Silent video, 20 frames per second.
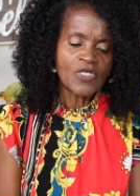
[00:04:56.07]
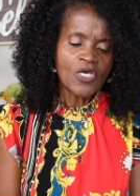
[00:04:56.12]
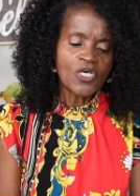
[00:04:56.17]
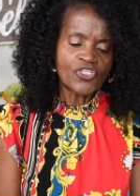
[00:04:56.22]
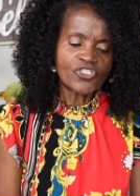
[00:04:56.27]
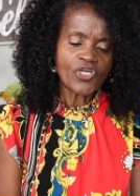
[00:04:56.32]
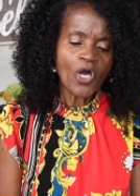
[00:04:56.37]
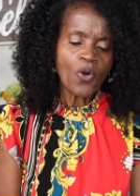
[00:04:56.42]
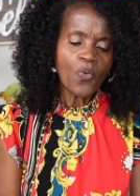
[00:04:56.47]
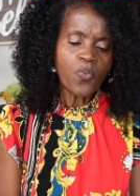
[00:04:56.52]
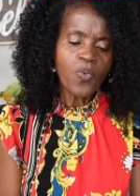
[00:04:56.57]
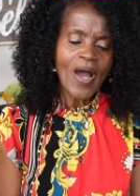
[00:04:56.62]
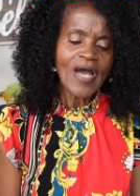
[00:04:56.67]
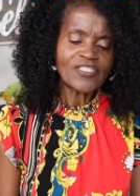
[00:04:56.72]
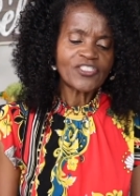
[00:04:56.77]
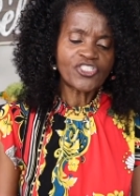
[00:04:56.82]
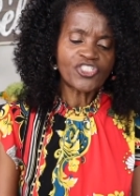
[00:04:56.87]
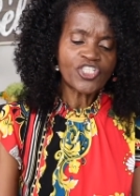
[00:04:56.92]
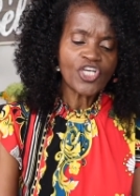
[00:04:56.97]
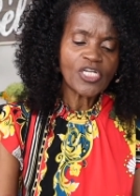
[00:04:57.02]
So
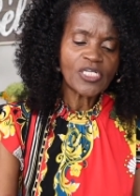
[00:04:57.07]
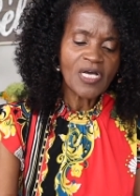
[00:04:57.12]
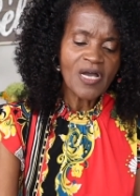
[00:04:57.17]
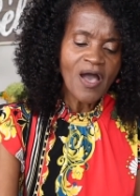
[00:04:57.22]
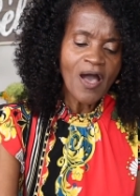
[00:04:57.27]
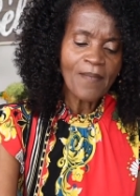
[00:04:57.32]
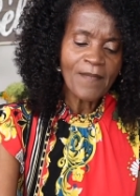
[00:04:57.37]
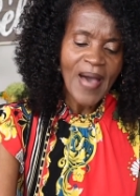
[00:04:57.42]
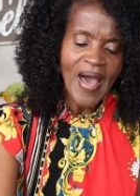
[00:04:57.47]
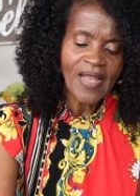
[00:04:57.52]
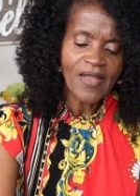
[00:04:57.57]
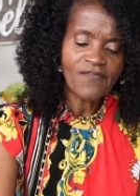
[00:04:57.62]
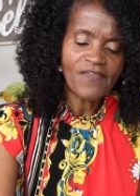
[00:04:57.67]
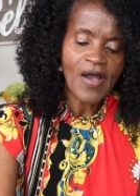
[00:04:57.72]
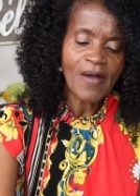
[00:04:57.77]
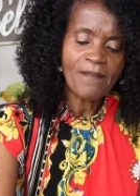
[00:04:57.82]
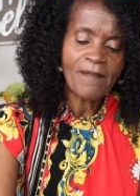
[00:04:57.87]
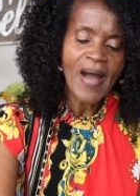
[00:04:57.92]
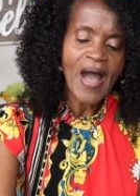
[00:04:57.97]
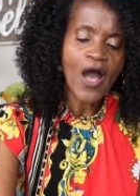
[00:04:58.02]
what should come out of
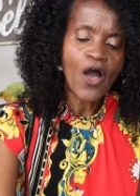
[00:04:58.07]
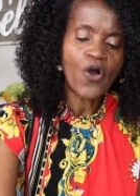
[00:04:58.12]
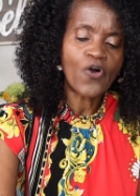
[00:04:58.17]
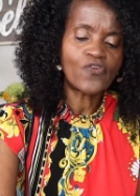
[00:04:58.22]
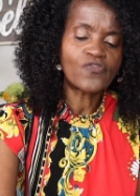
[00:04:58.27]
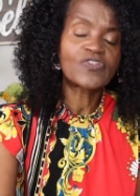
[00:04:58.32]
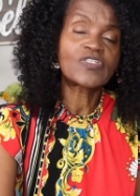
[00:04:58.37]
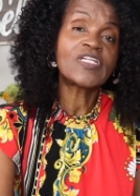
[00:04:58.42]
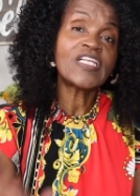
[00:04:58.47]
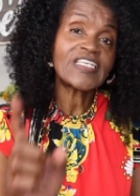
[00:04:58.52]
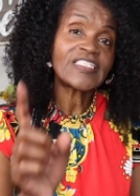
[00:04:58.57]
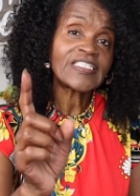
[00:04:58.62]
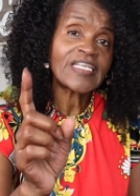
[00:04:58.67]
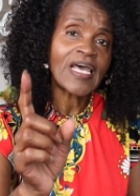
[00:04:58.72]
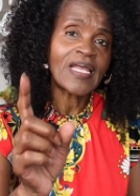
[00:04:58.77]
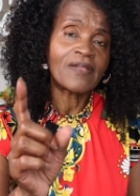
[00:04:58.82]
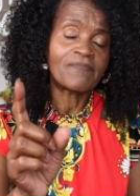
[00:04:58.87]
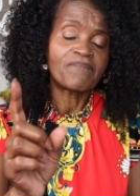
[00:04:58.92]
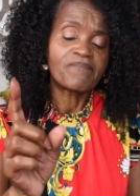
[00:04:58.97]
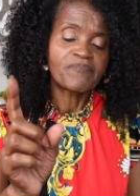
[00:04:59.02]
our mouths?
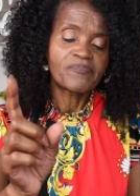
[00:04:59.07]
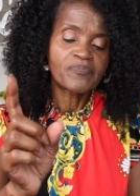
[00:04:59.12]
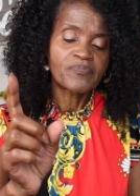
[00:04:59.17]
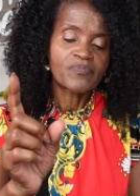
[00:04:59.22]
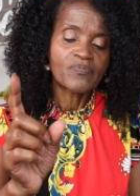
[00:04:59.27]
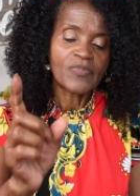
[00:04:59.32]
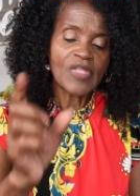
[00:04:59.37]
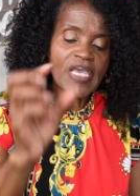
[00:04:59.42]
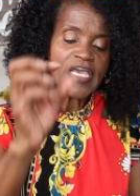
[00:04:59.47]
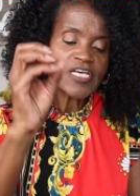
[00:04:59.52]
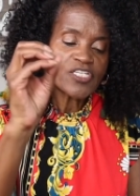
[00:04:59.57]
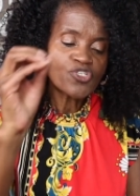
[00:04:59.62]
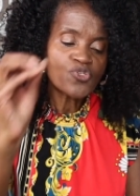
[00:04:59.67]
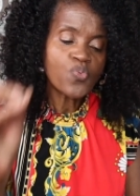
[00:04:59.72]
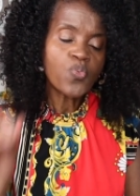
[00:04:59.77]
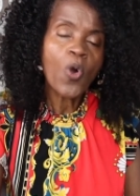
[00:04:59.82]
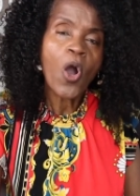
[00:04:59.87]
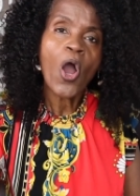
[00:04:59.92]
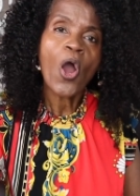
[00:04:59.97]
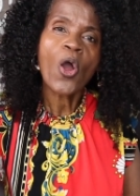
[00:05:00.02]
Listen, is
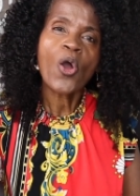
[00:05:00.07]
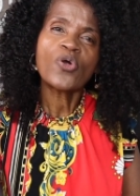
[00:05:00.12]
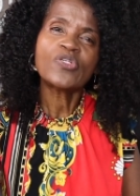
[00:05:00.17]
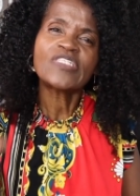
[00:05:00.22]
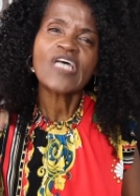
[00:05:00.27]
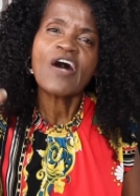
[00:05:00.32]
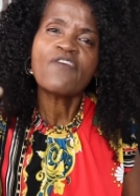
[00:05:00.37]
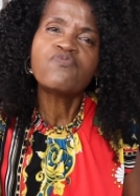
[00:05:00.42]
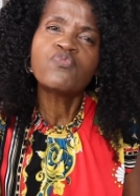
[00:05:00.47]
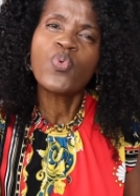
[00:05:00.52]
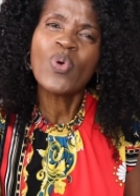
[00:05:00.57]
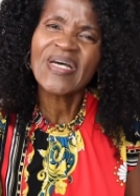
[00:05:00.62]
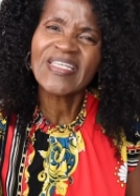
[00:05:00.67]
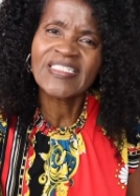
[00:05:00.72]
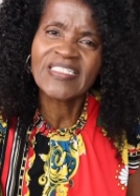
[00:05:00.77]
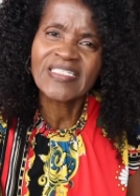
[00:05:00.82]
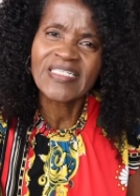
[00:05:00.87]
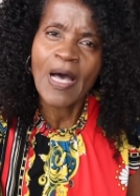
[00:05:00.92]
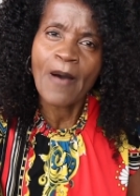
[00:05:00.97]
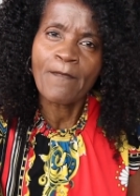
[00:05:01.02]
words of
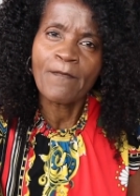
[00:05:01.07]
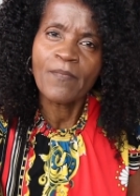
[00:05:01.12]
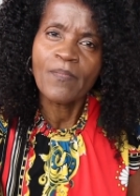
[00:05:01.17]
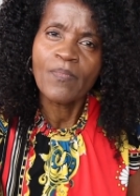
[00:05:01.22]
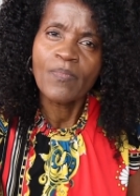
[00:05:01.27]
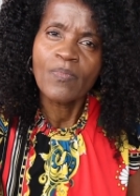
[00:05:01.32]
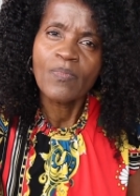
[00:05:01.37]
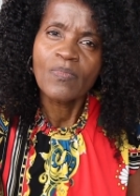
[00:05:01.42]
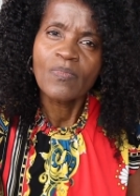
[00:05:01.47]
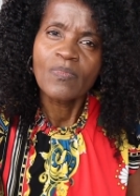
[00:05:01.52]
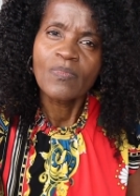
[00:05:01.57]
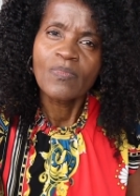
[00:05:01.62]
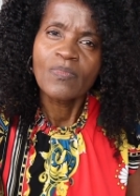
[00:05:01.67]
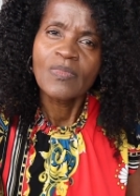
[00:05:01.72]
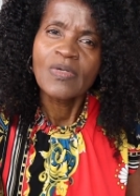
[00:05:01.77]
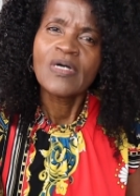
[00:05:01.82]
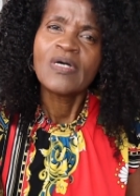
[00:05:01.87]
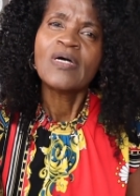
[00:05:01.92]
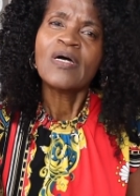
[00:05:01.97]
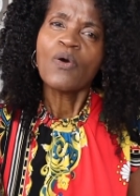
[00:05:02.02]
wisdom.
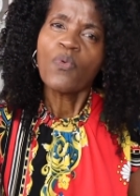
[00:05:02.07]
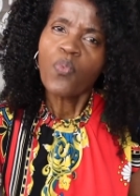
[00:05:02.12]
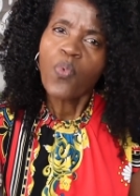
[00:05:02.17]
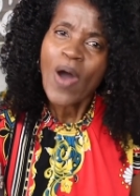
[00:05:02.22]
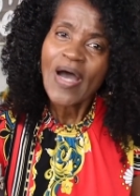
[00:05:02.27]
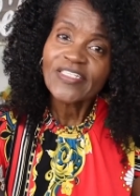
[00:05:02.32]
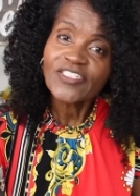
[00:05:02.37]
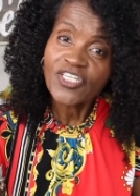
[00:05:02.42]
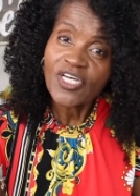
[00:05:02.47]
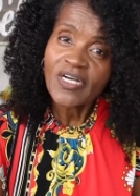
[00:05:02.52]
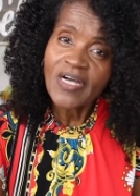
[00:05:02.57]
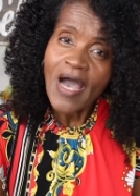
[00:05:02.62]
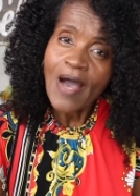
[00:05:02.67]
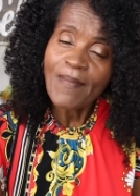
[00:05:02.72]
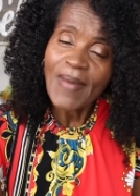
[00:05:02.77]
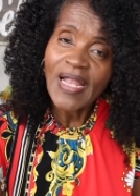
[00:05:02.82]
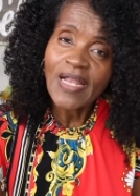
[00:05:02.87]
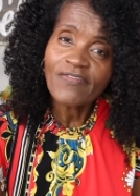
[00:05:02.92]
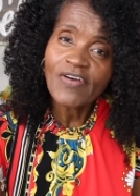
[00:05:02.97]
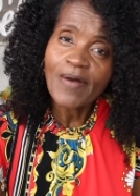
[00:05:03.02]
What should come
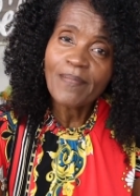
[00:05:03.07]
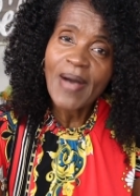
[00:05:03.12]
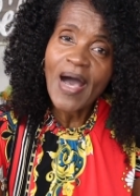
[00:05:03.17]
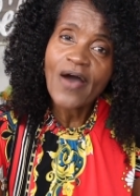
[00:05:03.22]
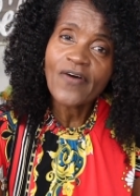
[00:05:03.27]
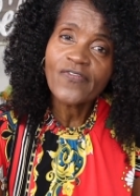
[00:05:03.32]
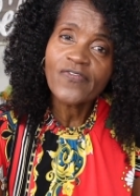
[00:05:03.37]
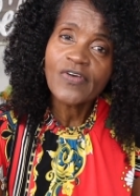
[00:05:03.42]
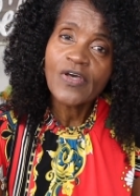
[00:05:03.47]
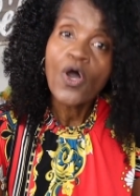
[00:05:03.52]
out of our mouth?